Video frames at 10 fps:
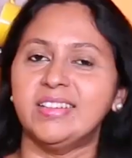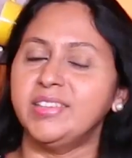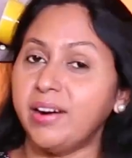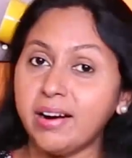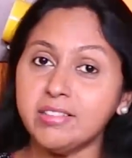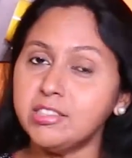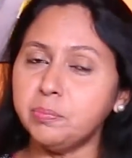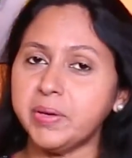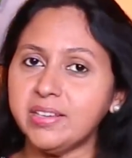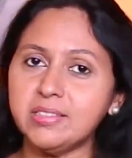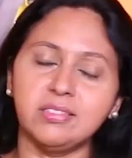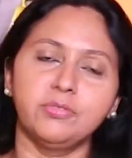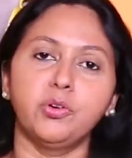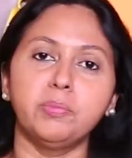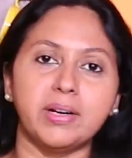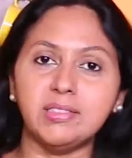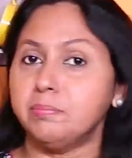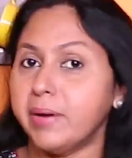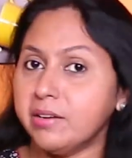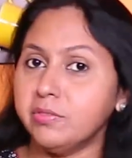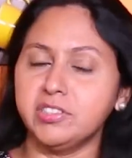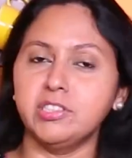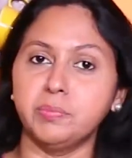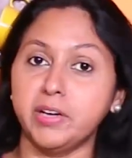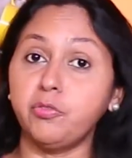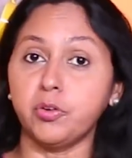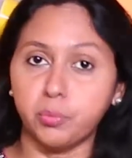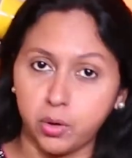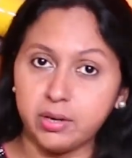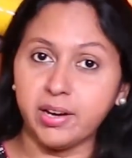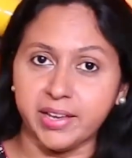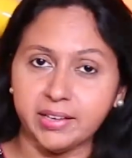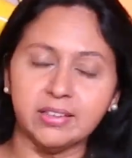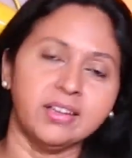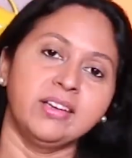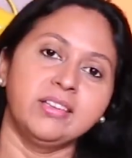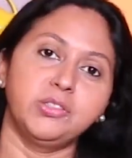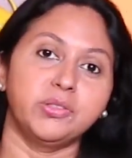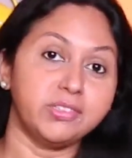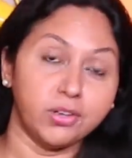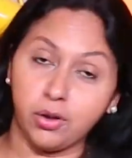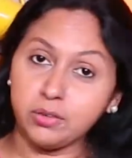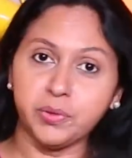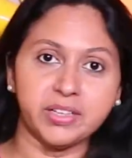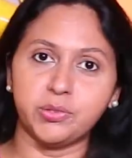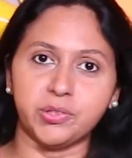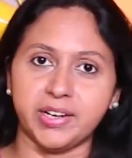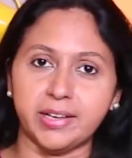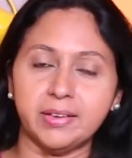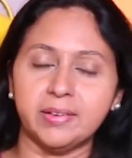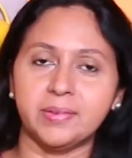There are recipes for marzipan which is meant for modeling, so there's a lot we can try.